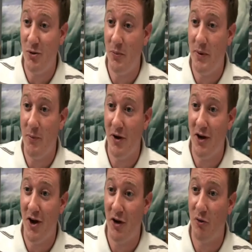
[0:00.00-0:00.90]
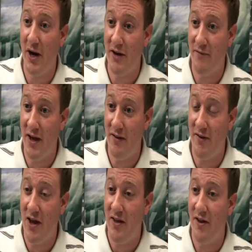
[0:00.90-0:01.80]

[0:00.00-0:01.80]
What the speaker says: who will be putting on a great event